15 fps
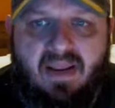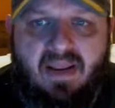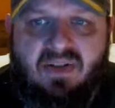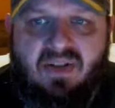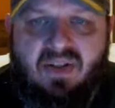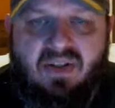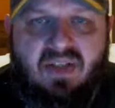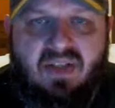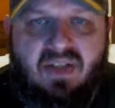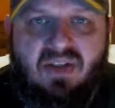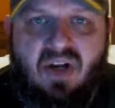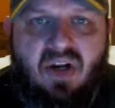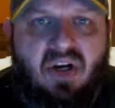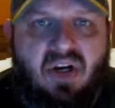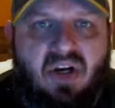that's just
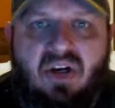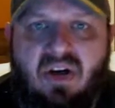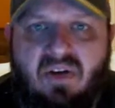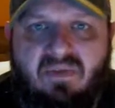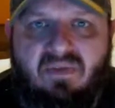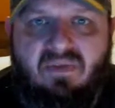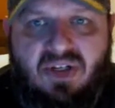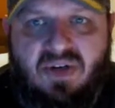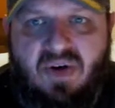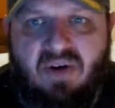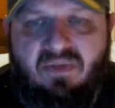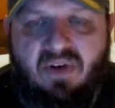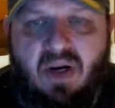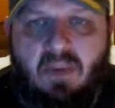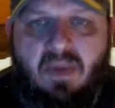that's not a good conversion
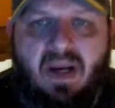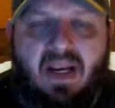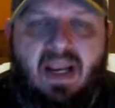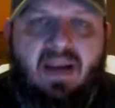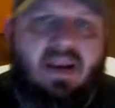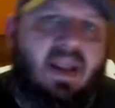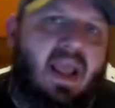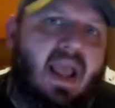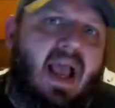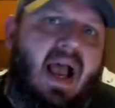rate for anybody.